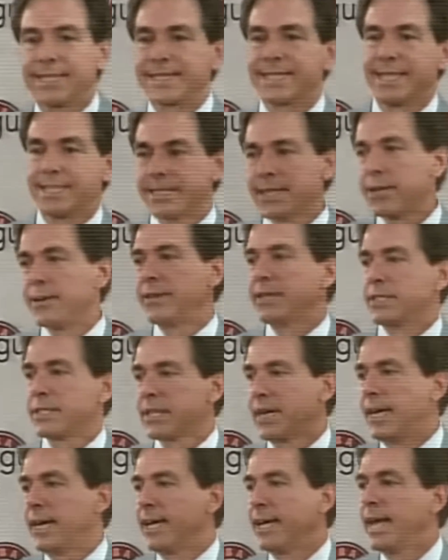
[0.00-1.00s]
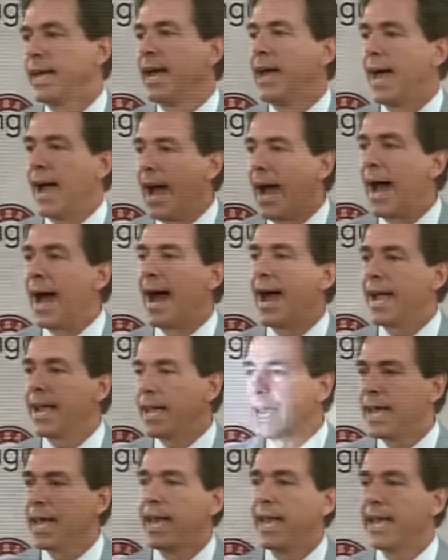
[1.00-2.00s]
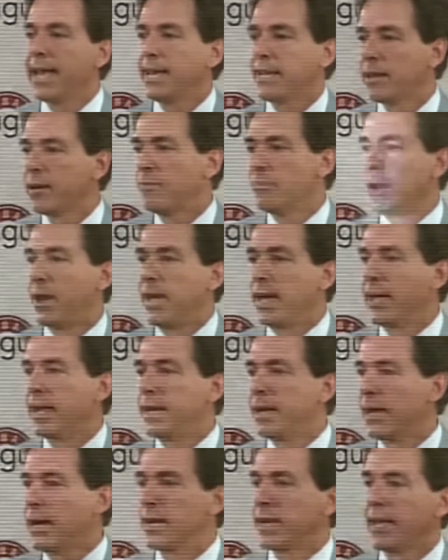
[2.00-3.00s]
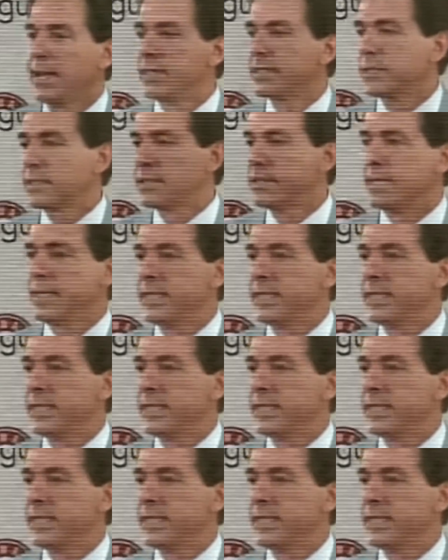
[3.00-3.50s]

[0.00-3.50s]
to sit there and say, I hate playing against